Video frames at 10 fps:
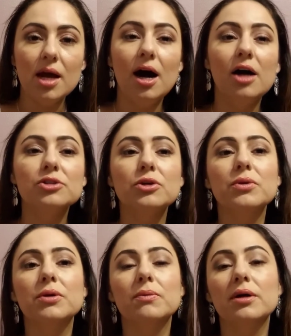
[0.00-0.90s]
Also,
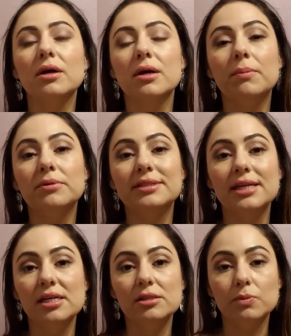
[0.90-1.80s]
there were a couple of
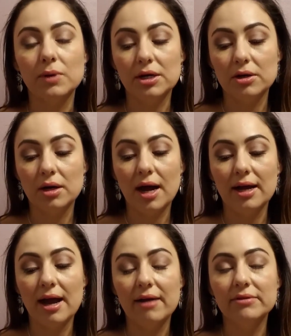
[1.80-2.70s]
days where I
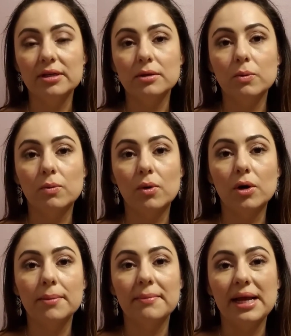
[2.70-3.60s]
haven't
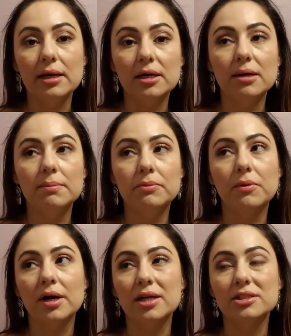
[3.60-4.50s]
worn makeup, where I